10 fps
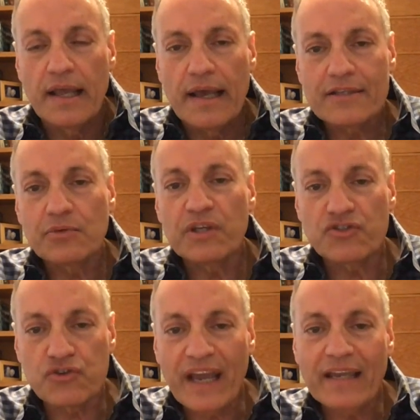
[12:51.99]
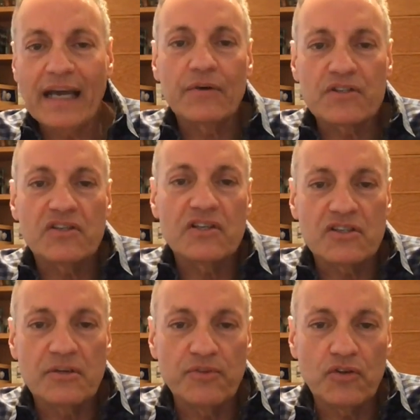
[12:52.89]
And so we train our
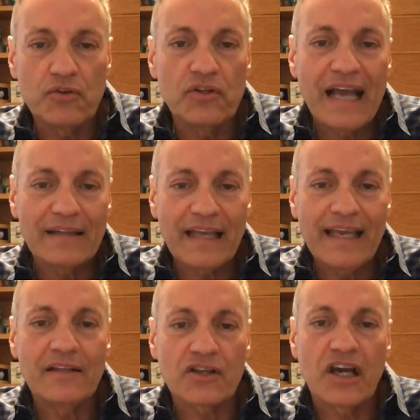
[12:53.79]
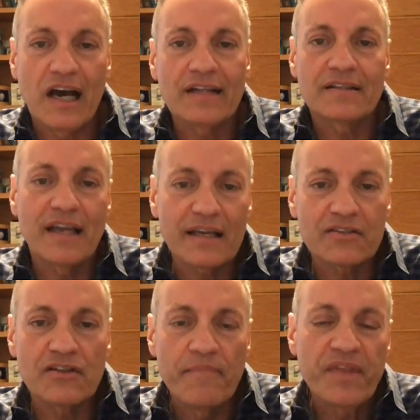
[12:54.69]
system to do that in context,